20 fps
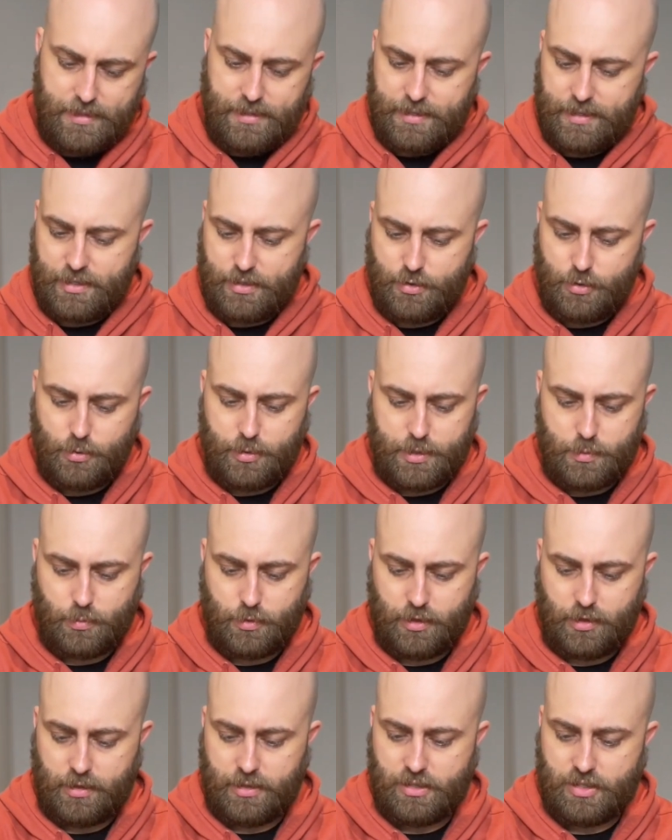Guess you always
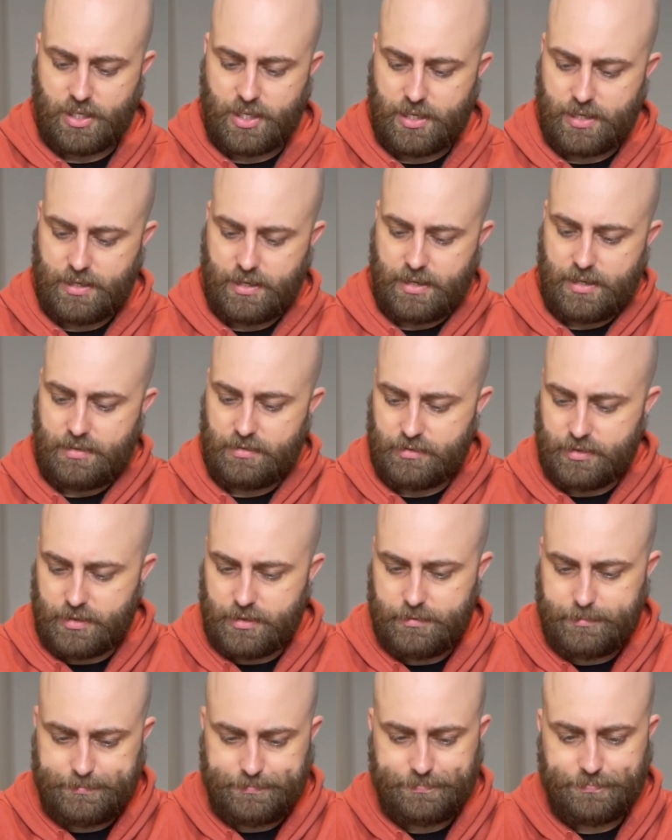want the things you can't have, huh?